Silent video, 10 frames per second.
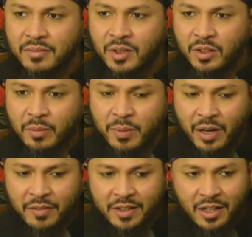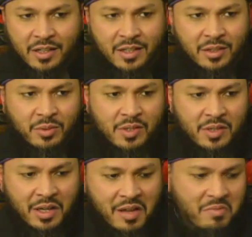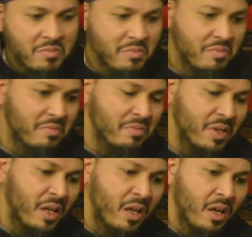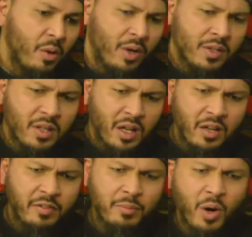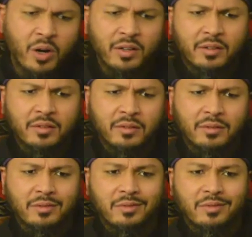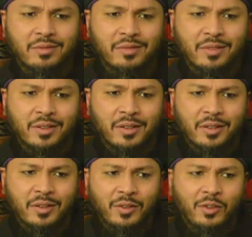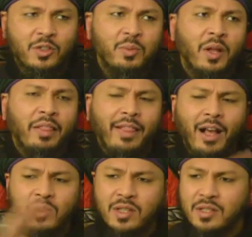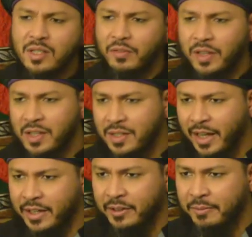The Prophet alayhi salatu wasalam was not even born. He was born thousands of years later.